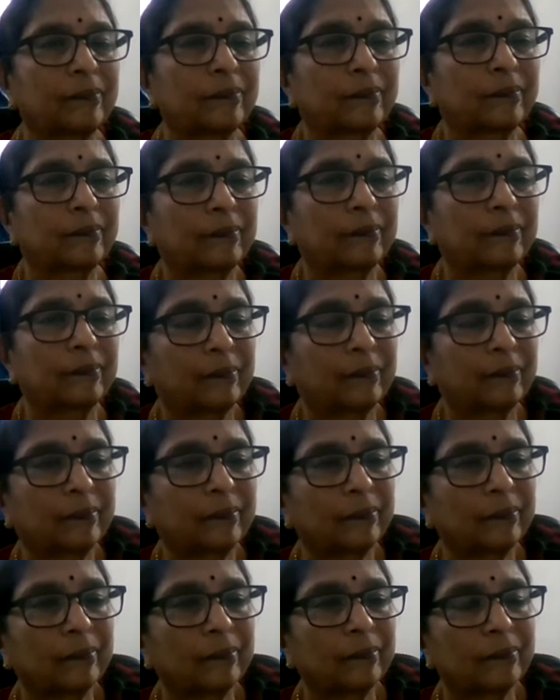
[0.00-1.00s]

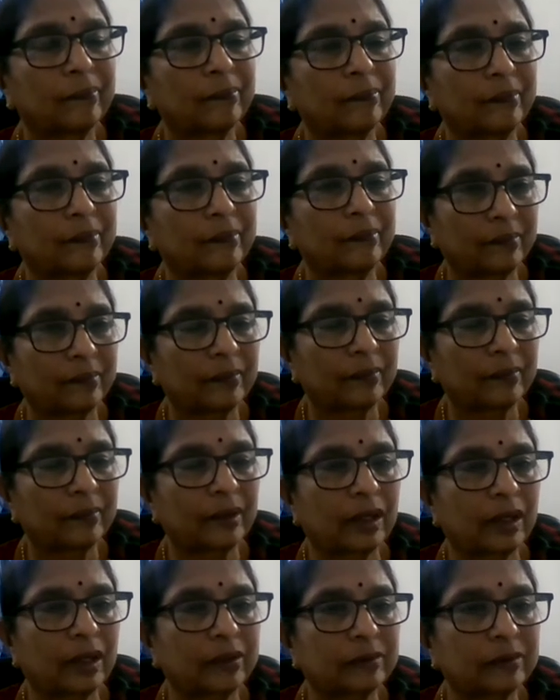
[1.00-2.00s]

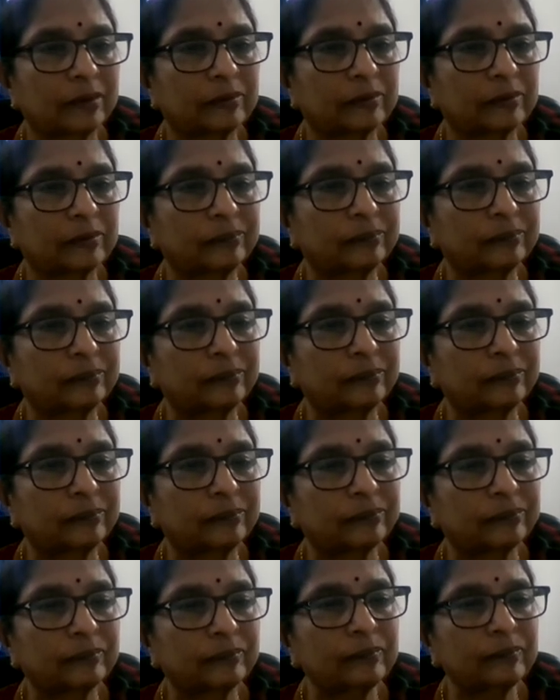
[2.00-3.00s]

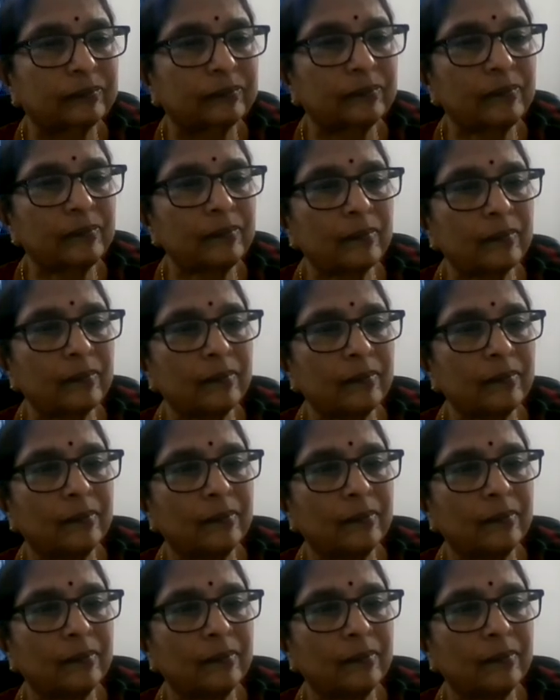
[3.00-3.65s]
The person shown says nothing.